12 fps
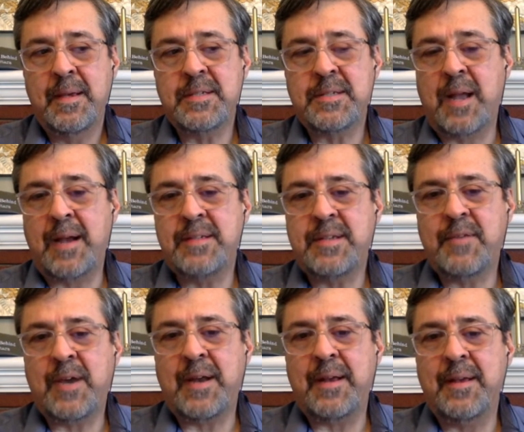as long as they've
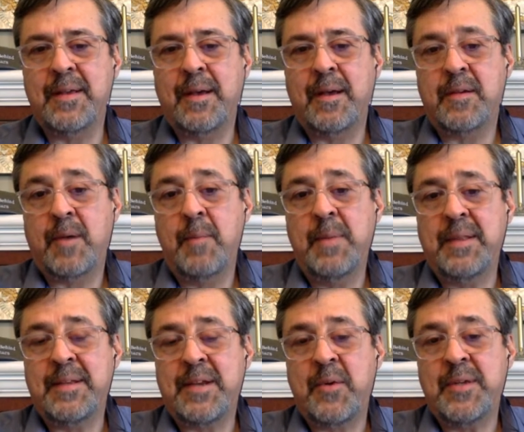got a
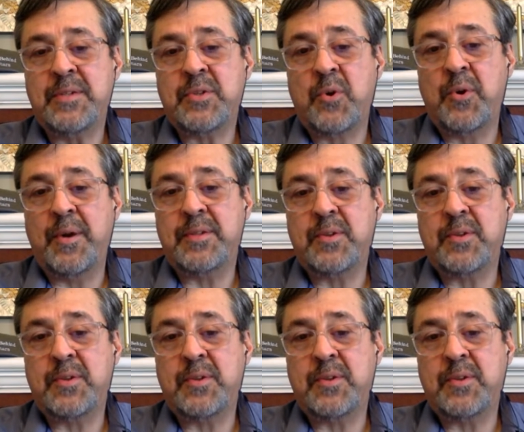military story.